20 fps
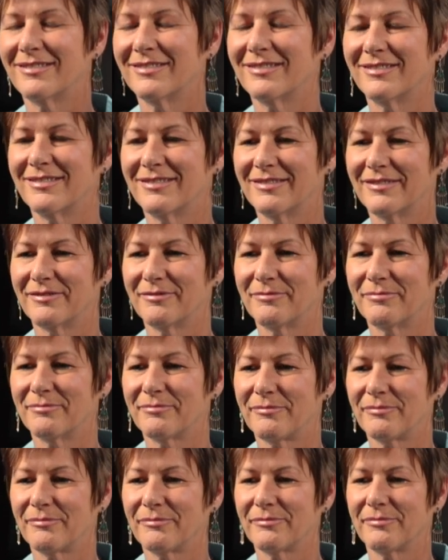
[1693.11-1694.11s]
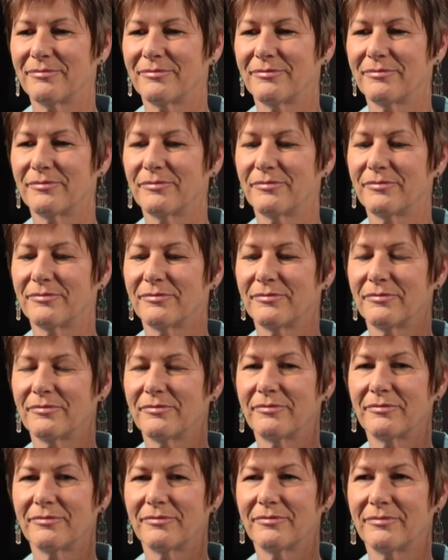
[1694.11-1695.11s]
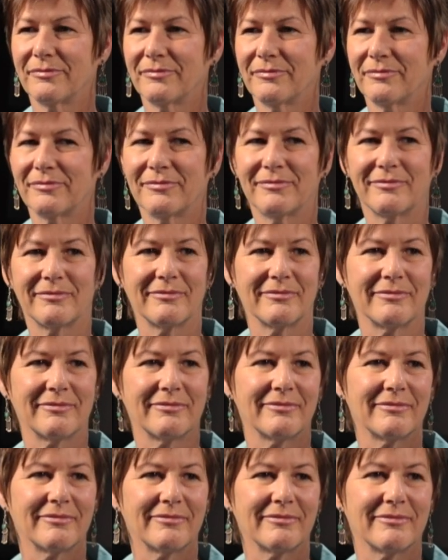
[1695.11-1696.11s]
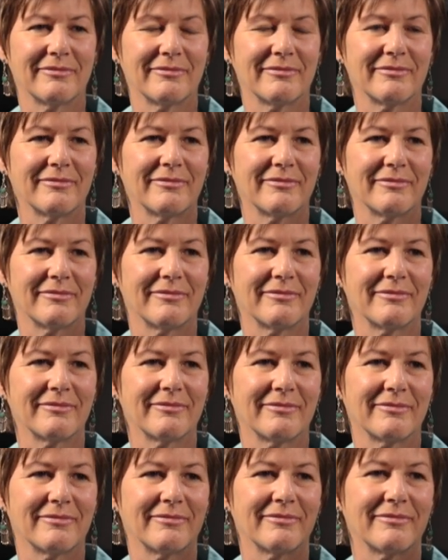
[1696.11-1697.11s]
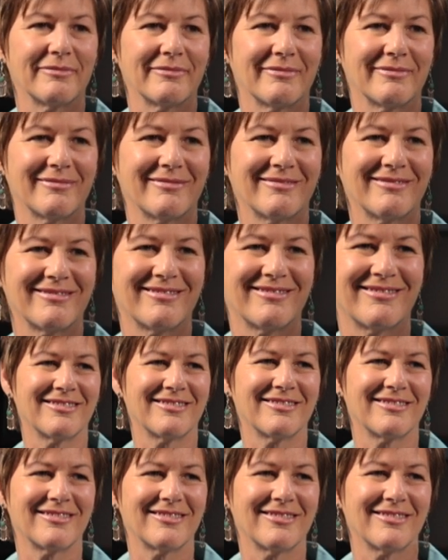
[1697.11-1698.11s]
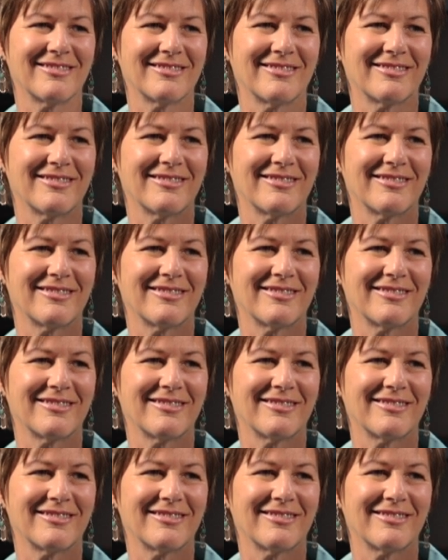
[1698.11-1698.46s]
(silent)